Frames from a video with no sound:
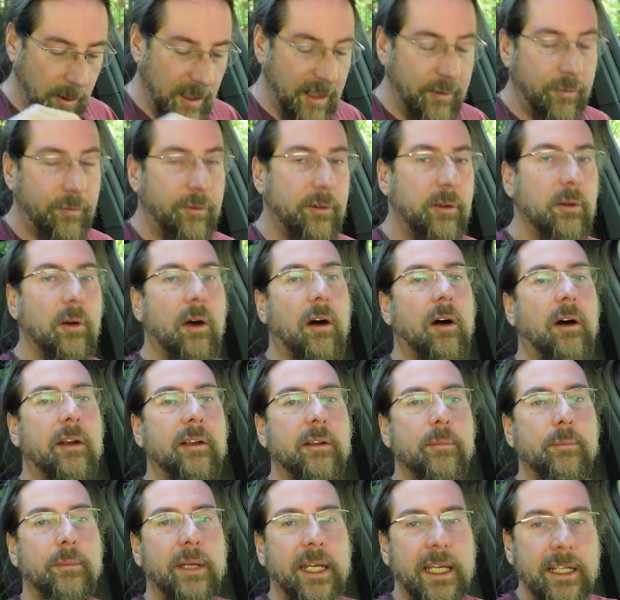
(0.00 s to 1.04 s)
if you are
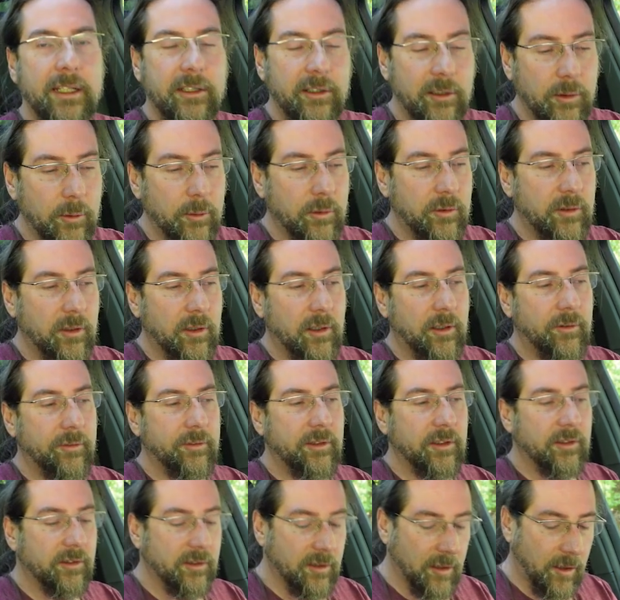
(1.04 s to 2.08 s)
the main user of
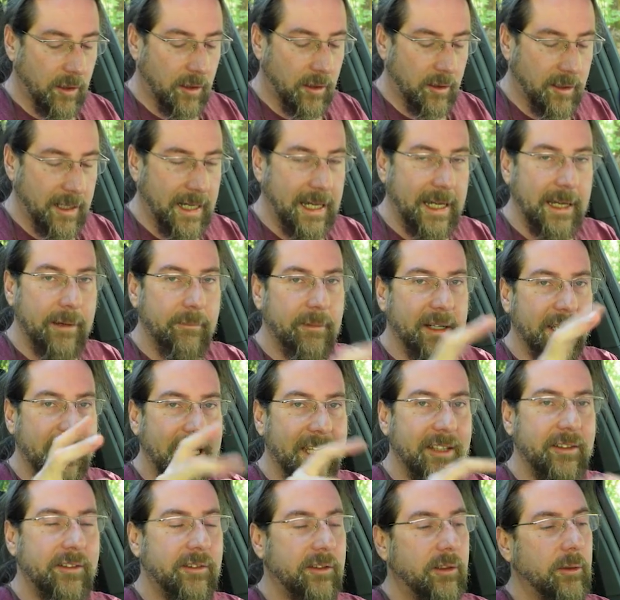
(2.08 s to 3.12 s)
this car. I am a
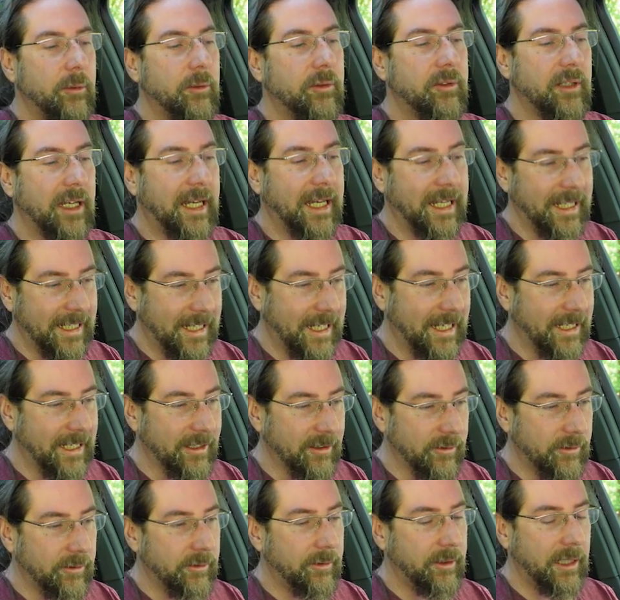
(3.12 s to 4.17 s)
guest user, I
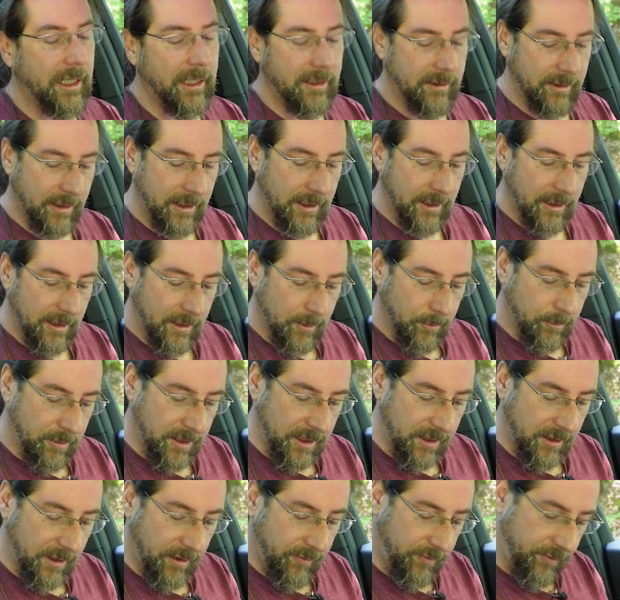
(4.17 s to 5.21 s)
can do that.
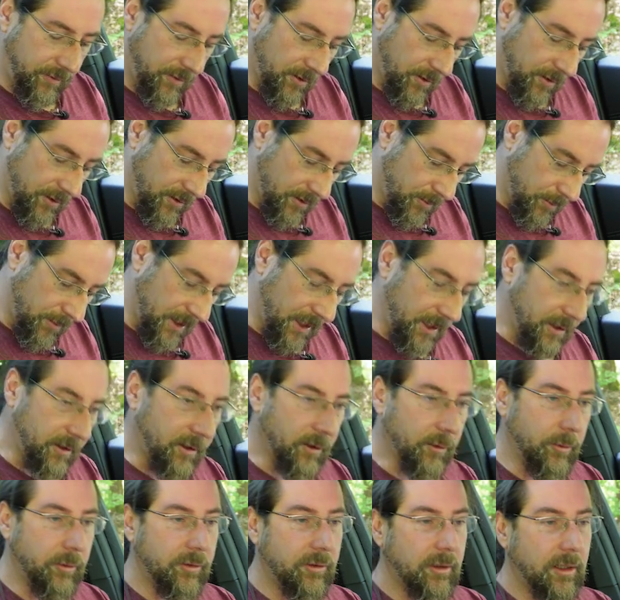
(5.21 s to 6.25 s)
But if you are the main
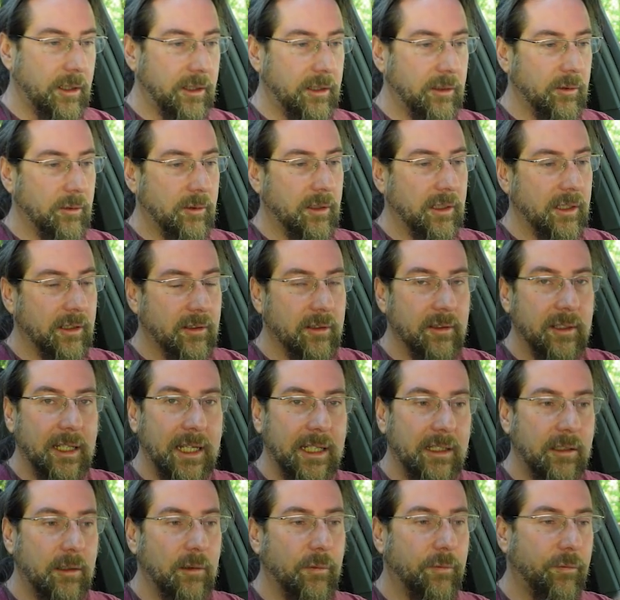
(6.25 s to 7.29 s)
user, you can
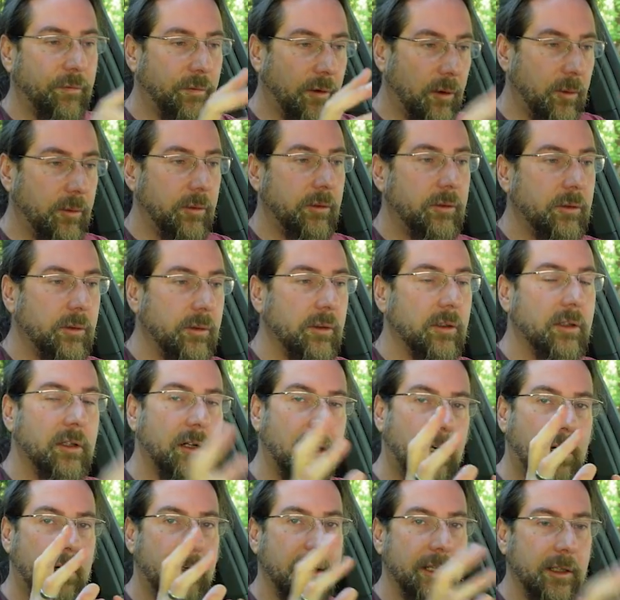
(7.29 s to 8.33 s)
connect your phone to the
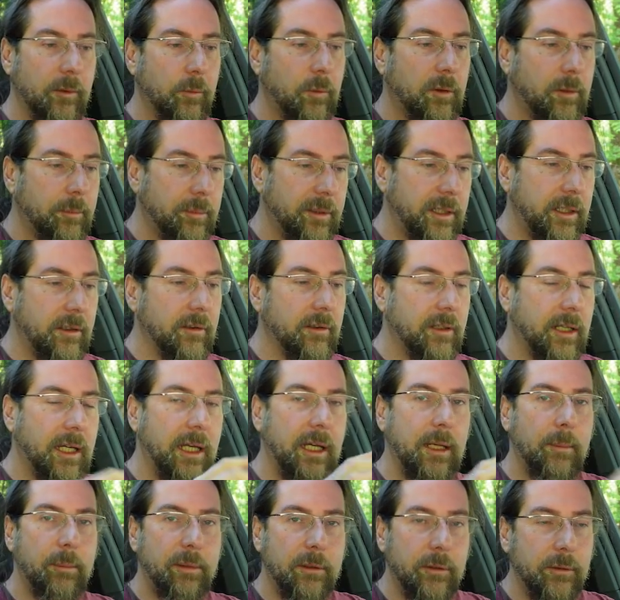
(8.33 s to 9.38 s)
car and it will be your
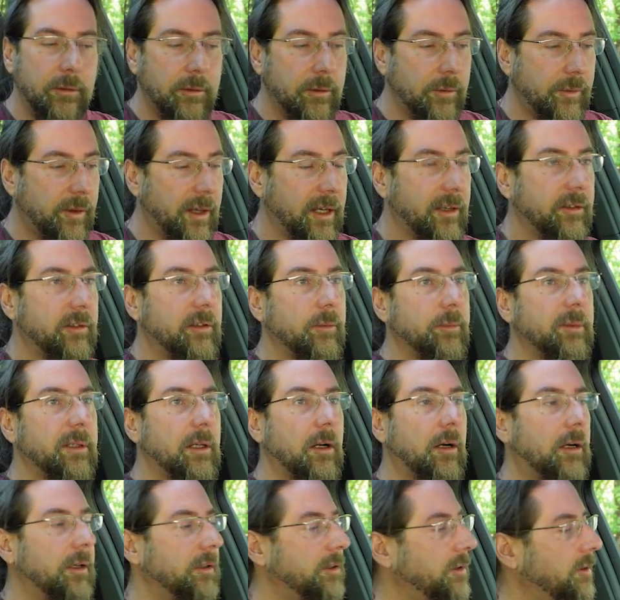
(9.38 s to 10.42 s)
key. Bluetooth has to be
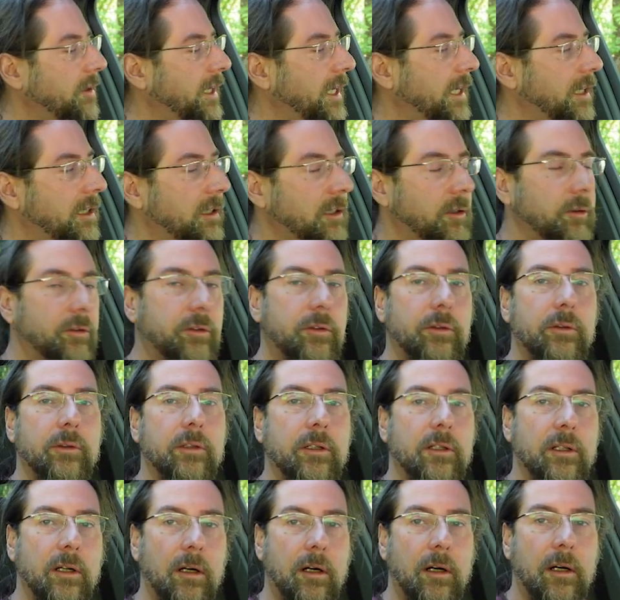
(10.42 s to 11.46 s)
on, you get close to the
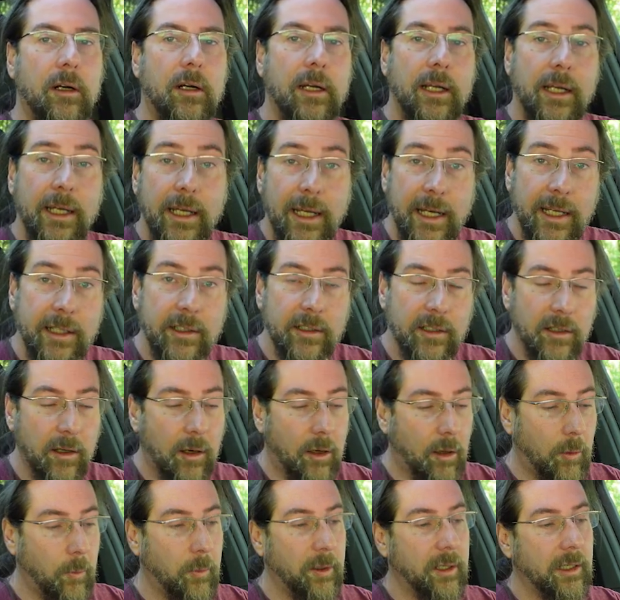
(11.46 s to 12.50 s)
car and the
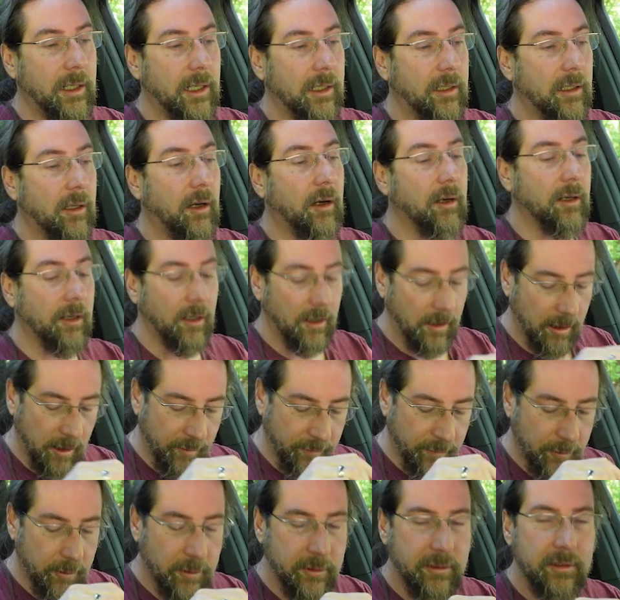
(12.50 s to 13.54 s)
car will unlock.
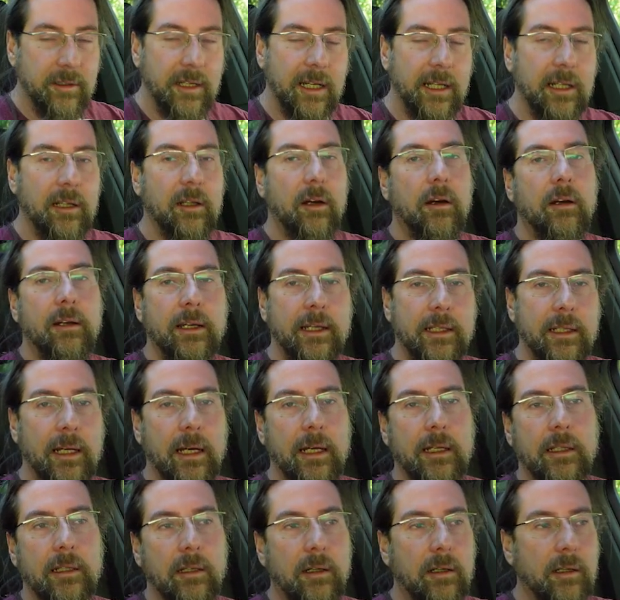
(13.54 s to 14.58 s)
Of course you can lock and
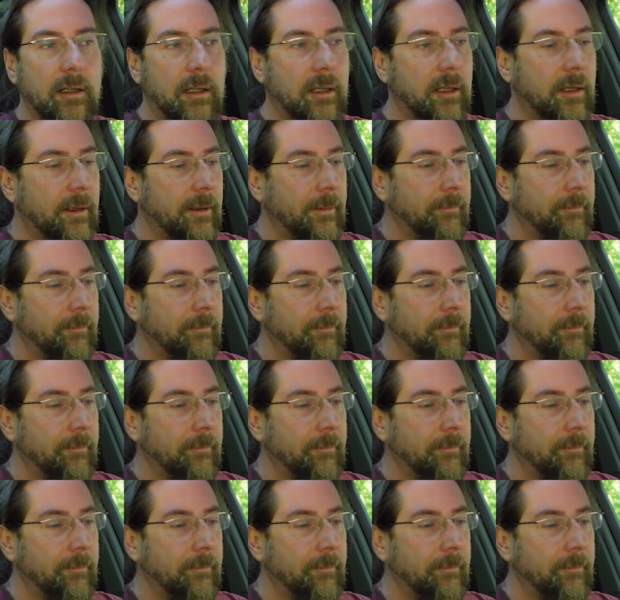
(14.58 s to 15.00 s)
unlock